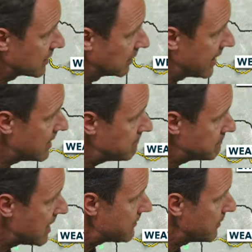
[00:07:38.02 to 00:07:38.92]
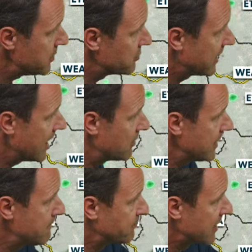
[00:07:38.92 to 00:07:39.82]
Glen, maybe Butte
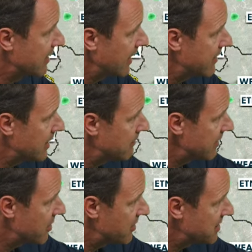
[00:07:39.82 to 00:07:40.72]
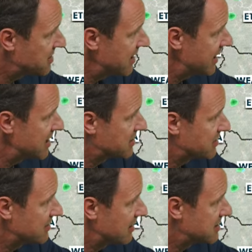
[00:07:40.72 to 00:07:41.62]
County, and then in there you can see
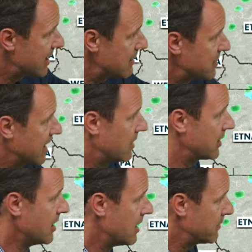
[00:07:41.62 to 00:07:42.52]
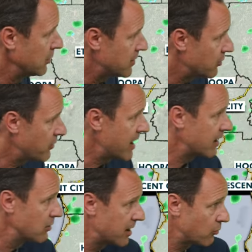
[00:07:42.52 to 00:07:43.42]
eastern Tehama County. But look at
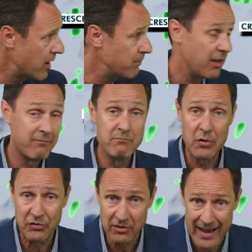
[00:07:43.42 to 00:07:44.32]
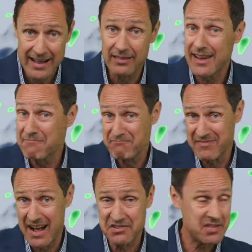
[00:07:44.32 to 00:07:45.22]
Reading. Look at Red Bluff. Most likely
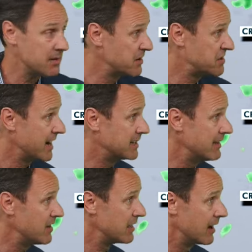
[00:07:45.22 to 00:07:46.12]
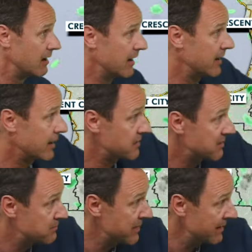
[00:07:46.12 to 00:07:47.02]
not seeing much activity there. And again,
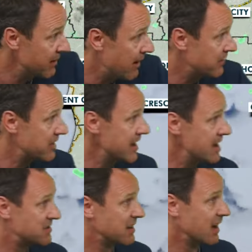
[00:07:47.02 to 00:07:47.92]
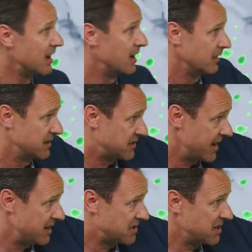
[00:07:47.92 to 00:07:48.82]
it's mainly off to the east. Let's
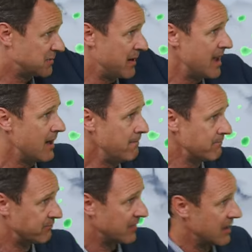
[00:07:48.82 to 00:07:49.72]
take it to 6 p.m.